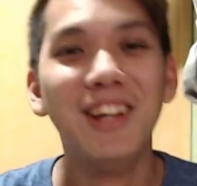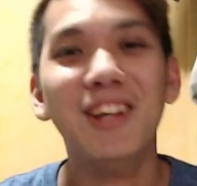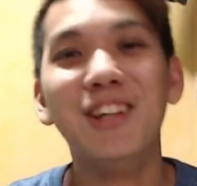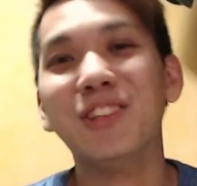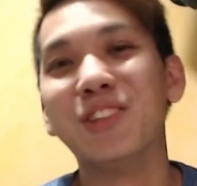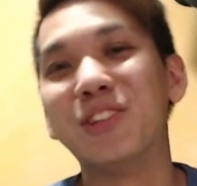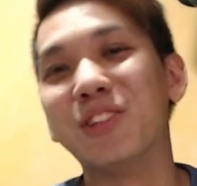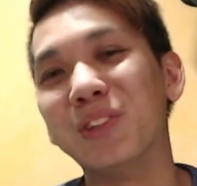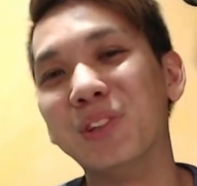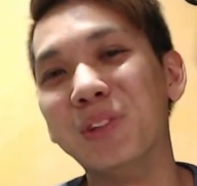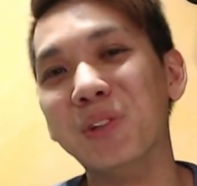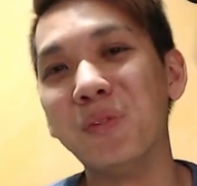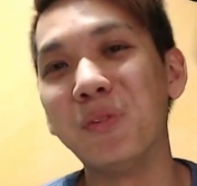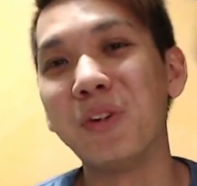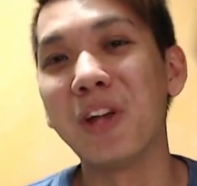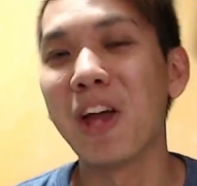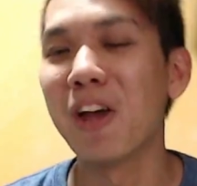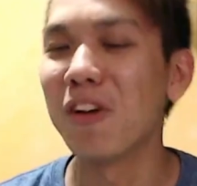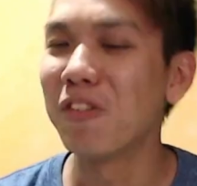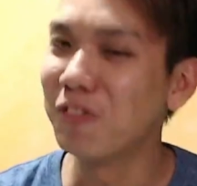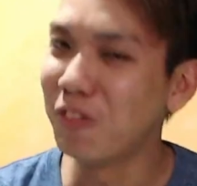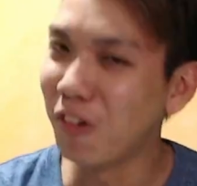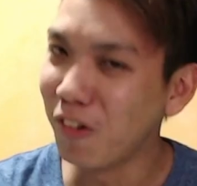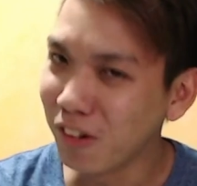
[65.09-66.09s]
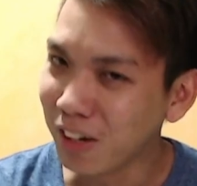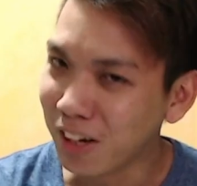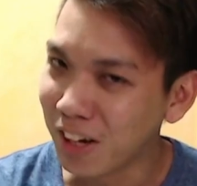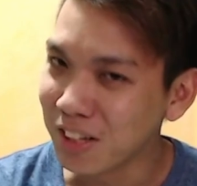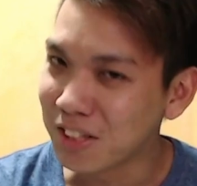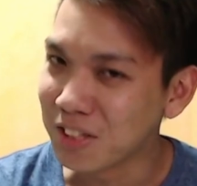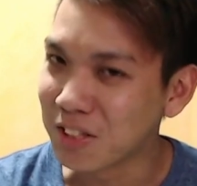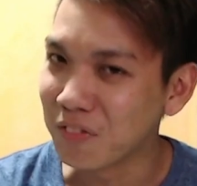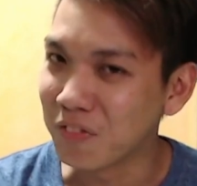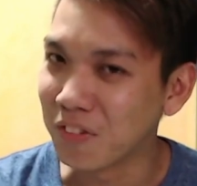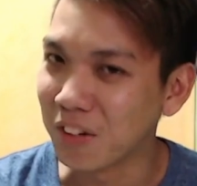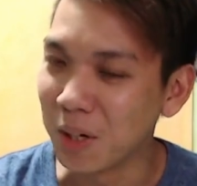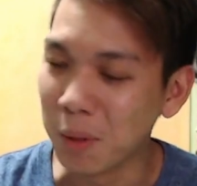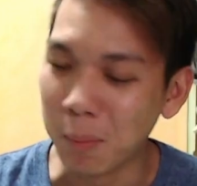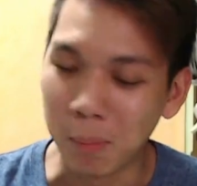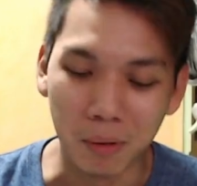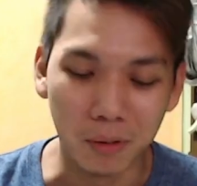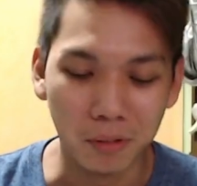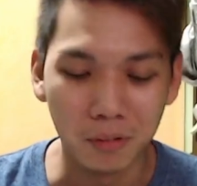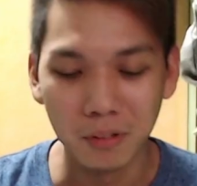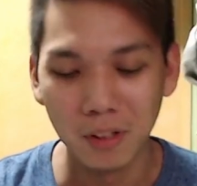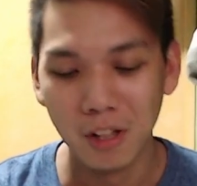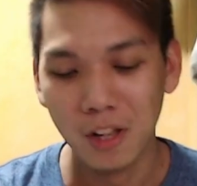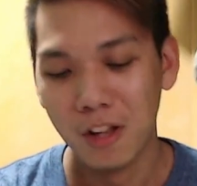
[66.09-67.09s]
So we have 4 cards
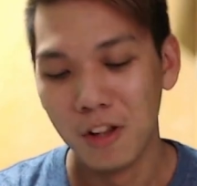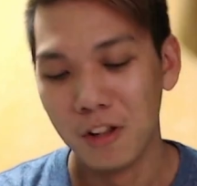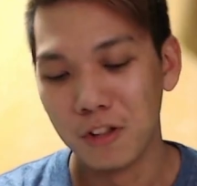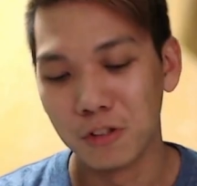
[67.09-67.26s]
available.